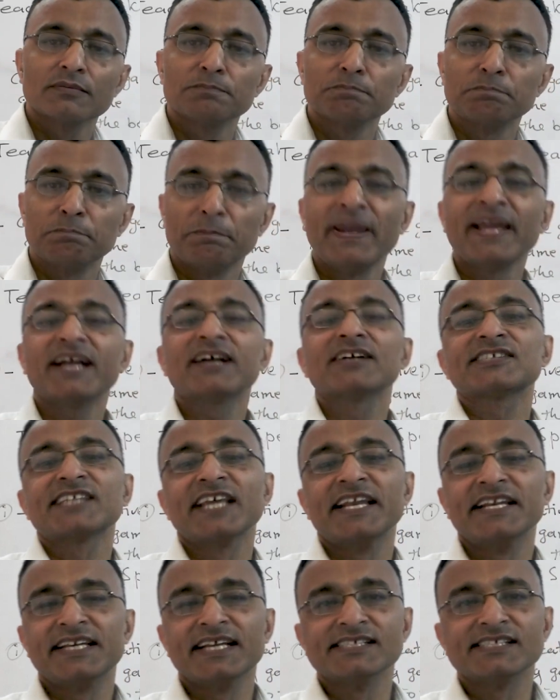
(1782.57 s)
make a
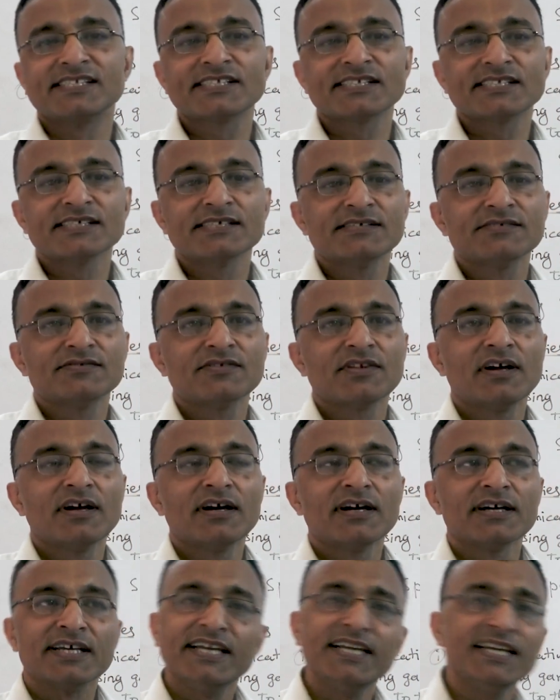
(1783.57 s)
sentence.
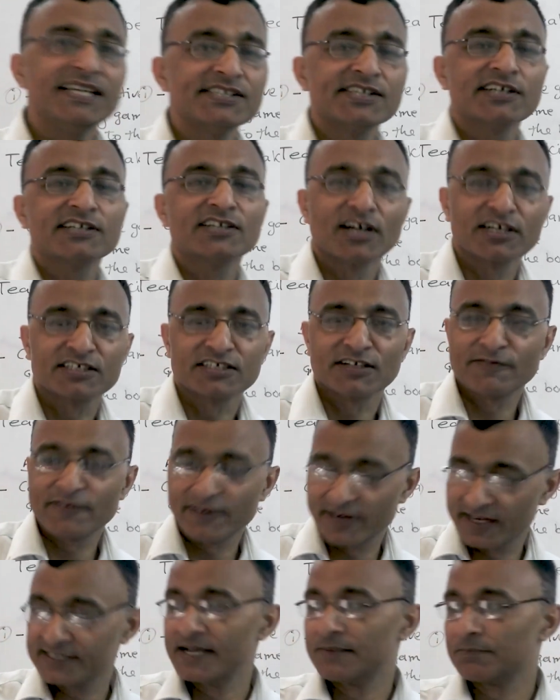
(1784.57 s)
He is a doctor,
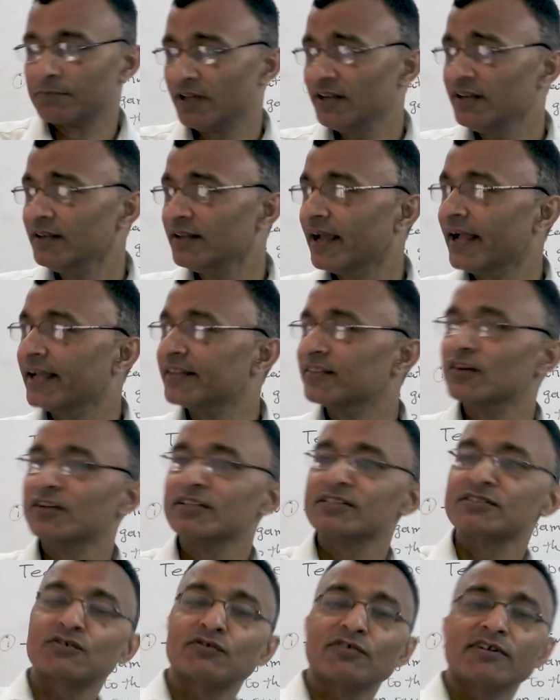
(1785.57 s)
for example, and the
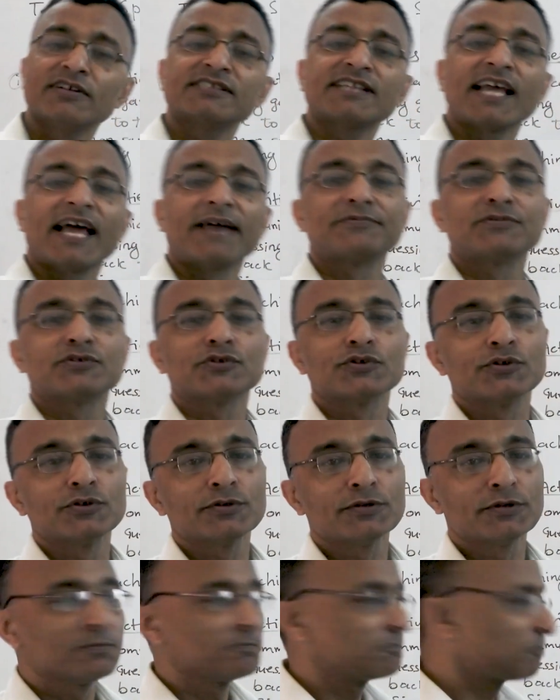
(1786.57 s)
students have
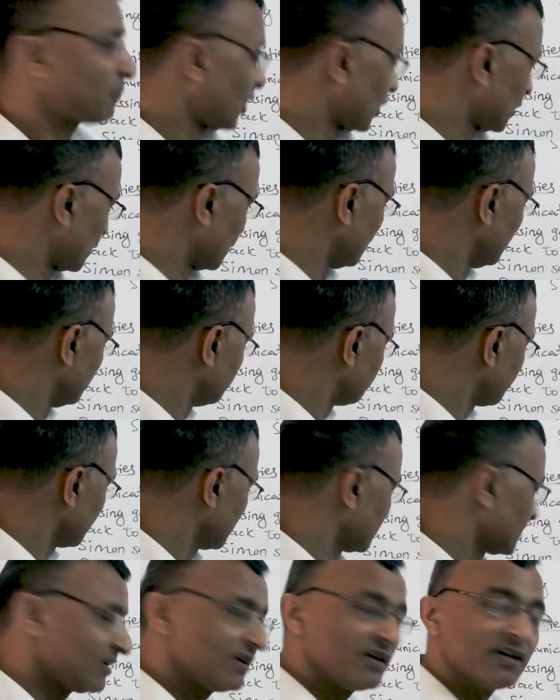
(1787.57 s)
to follow.
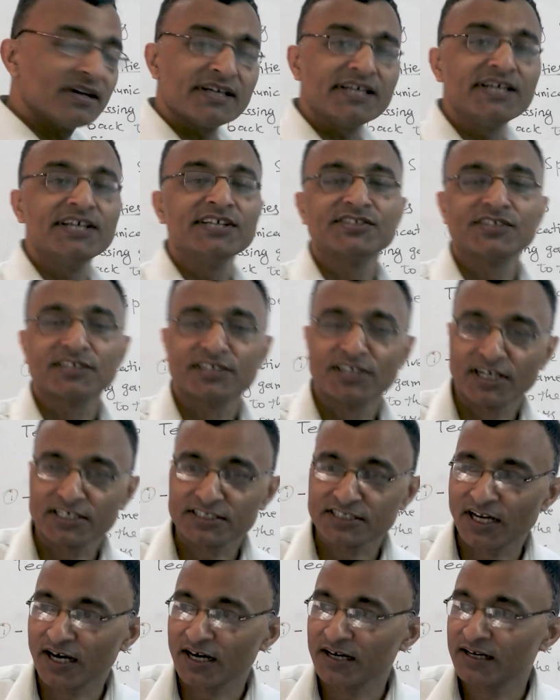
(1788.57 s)
He is a
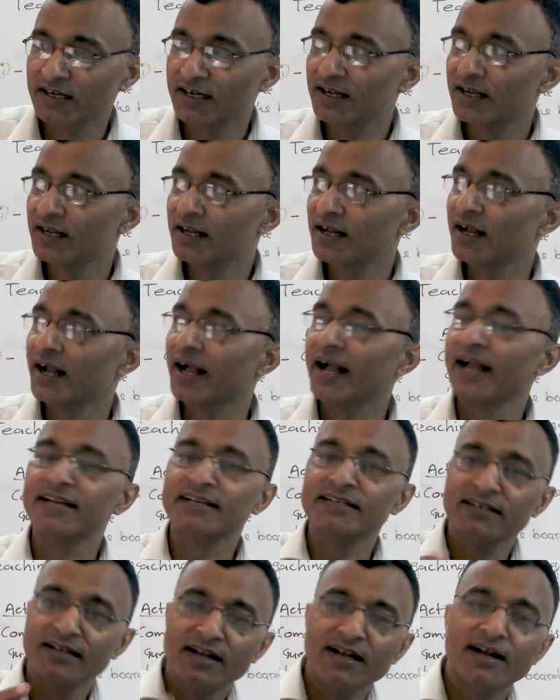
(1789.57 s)
doctor.
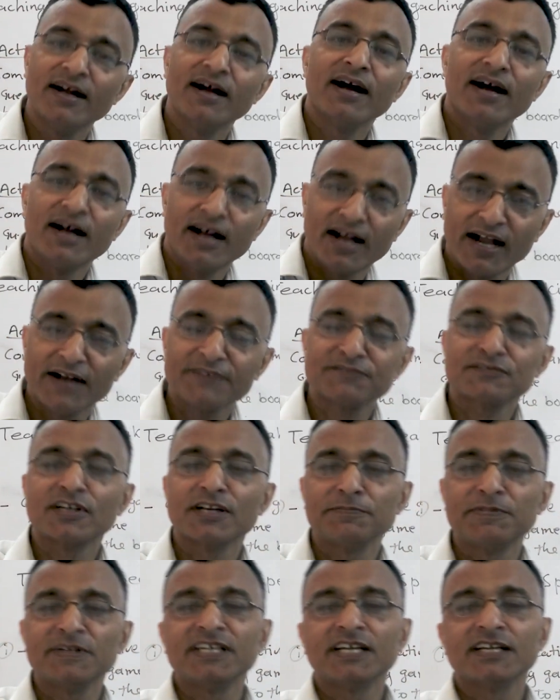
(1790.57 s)
And after
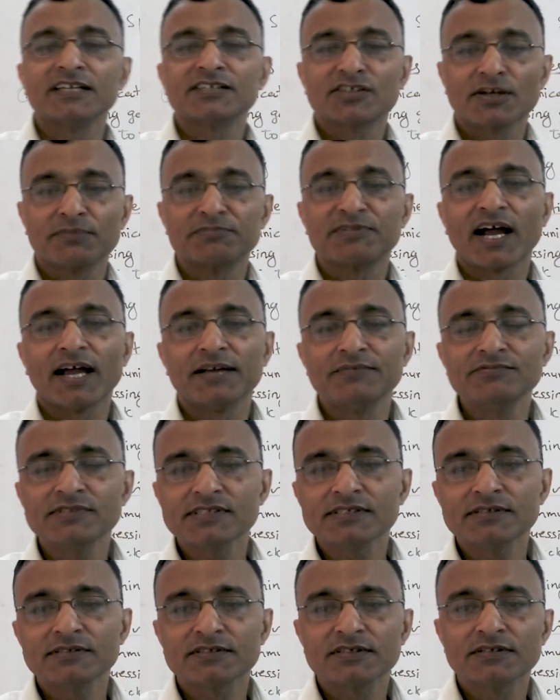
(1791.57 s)
repeating
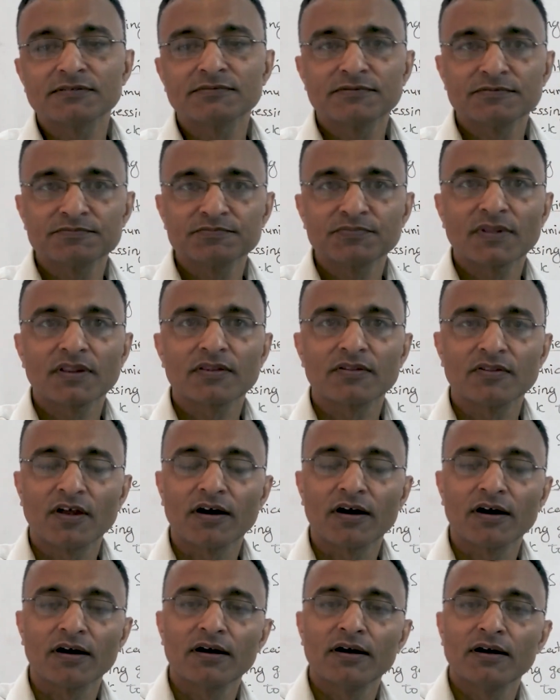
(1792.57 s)
sometimes,
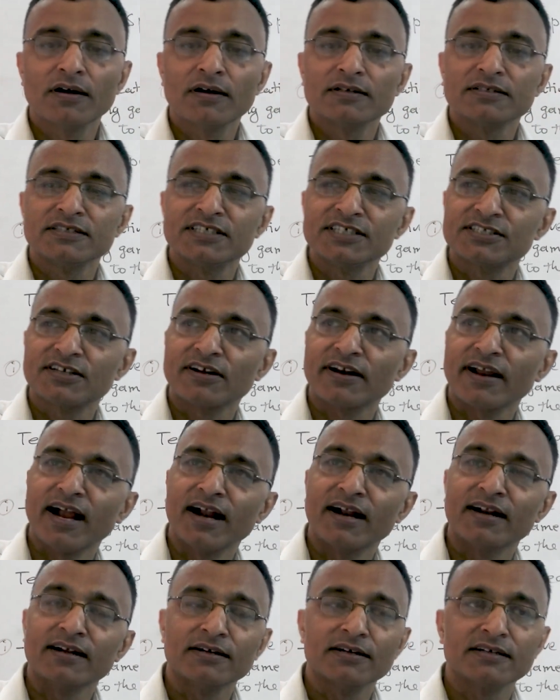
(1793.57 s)
the teacher
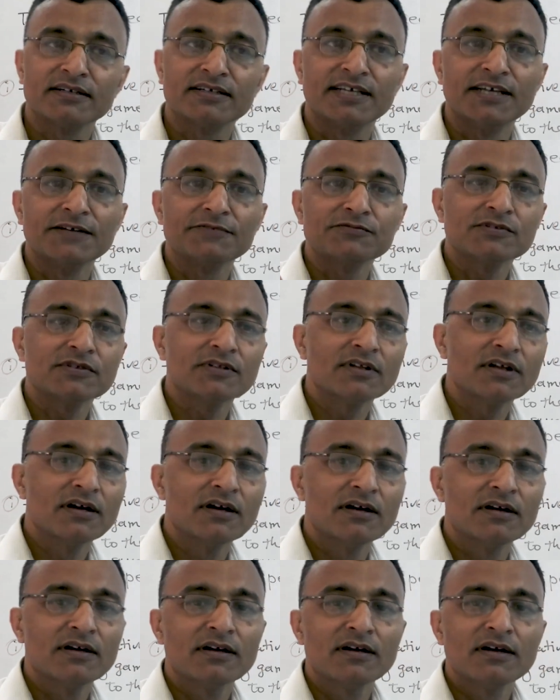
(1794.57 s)
gives
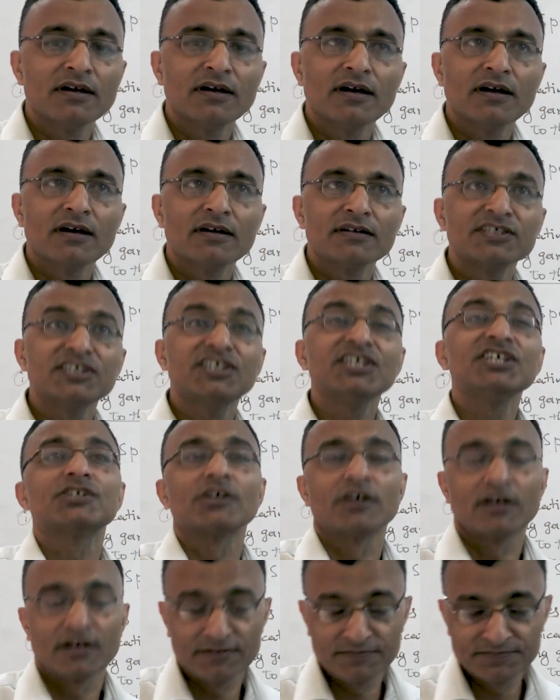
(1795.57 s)

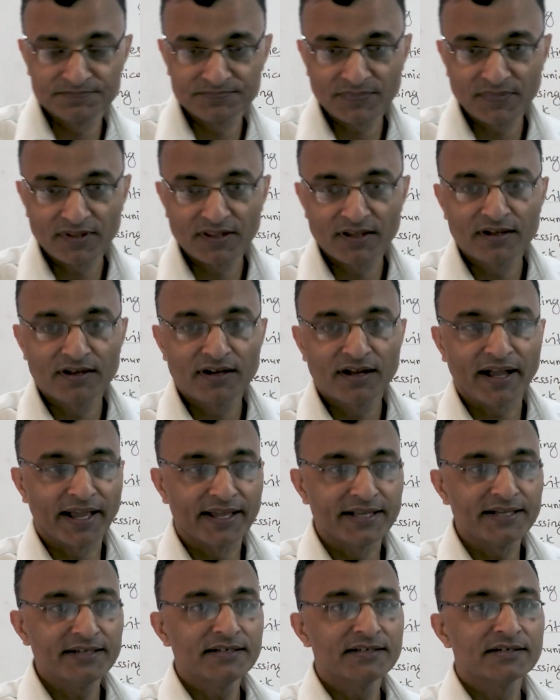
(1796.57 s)
teacher,
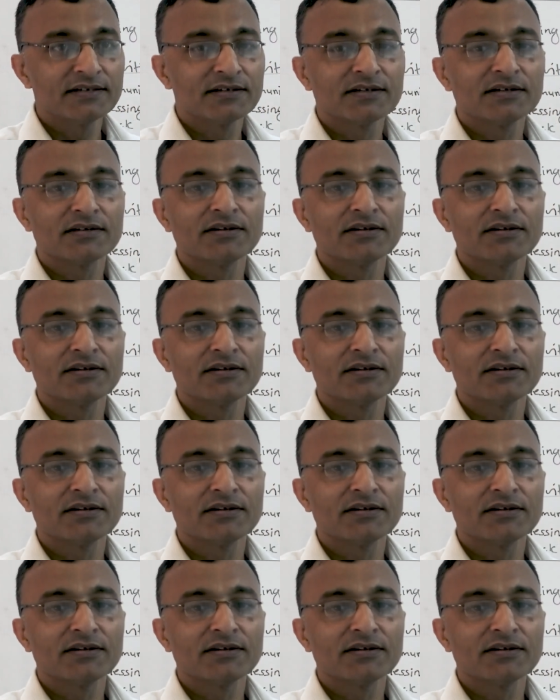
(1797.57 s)
and